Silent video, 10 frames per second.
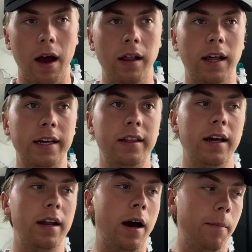I like
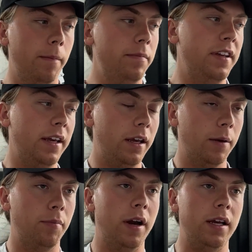that I'm taking a
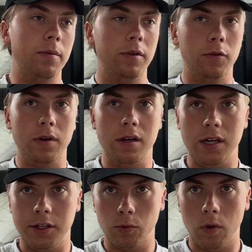break in between
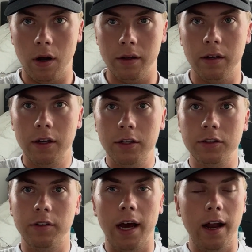each one
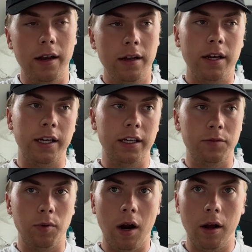so that it gets
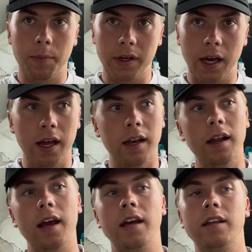brought up again,
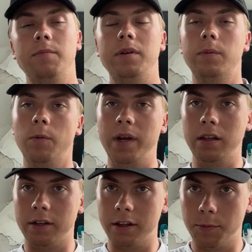and then people may
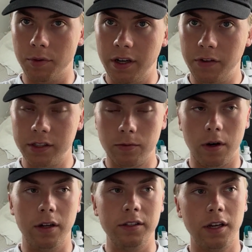look at the previous
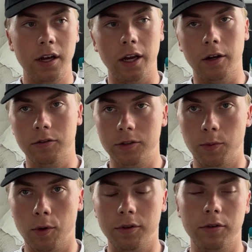ones and go
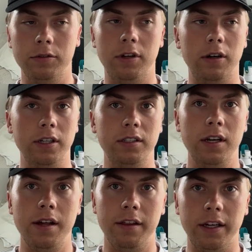support those artists,
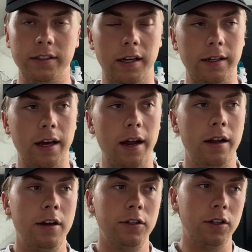things like that.
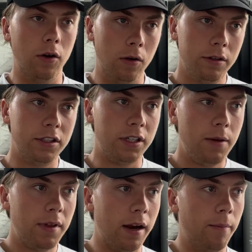So just
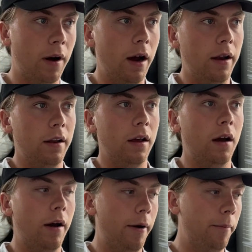keep that in mind.
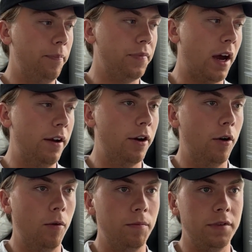Um, I
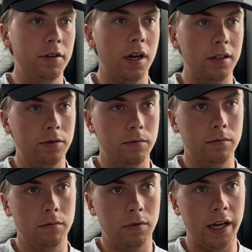know you guys
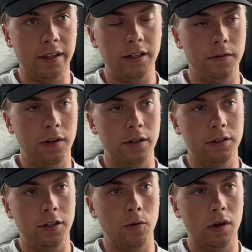like these videos
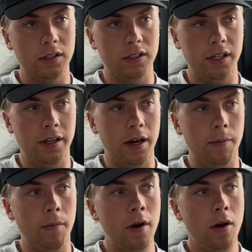and you want to see
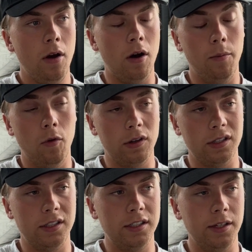them on a more
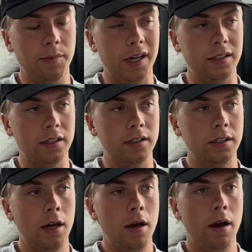consistent
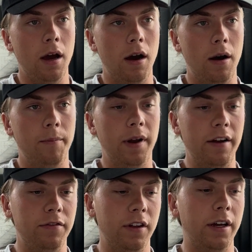basis, um, but
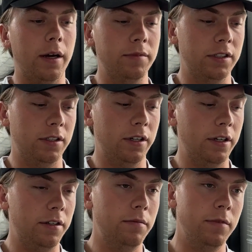I feel like I'm just
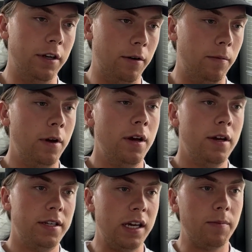gonna, you know,
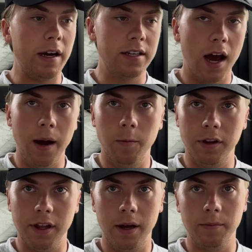take my time
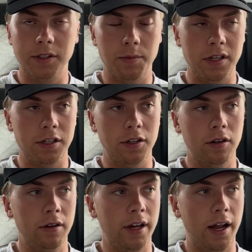with them to be
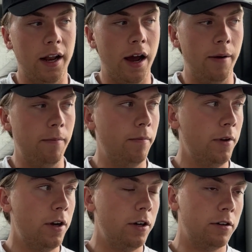sure that I'm
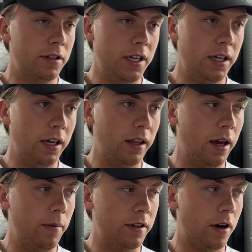critiquing
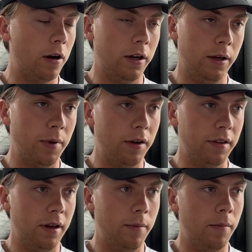them and talking about
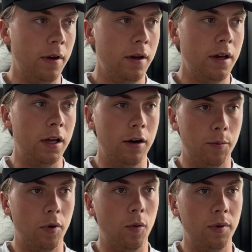them in an
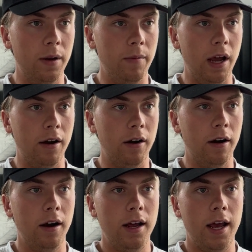appropriate
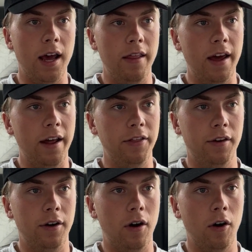manner and that
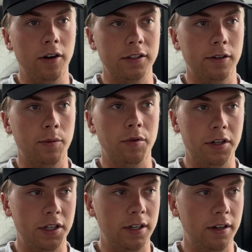the artists are
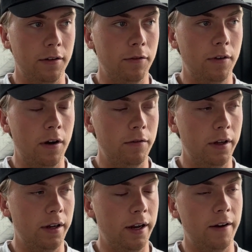appreciative of
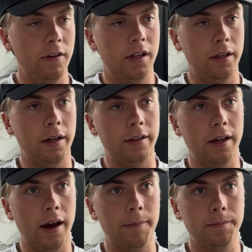it and everything like
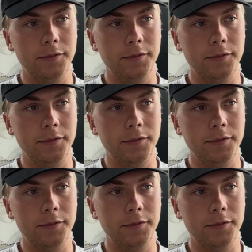that.